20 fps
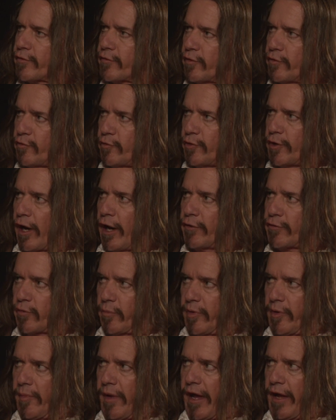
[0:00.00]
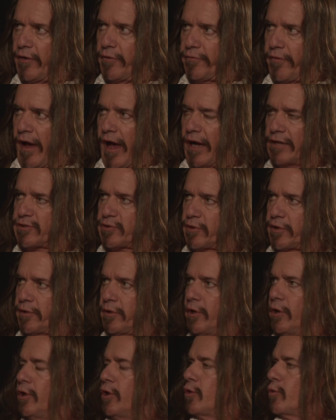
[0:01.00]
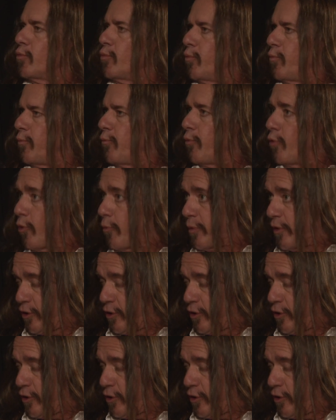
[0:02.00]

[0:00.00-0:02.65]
that you guys will be manufacturing will be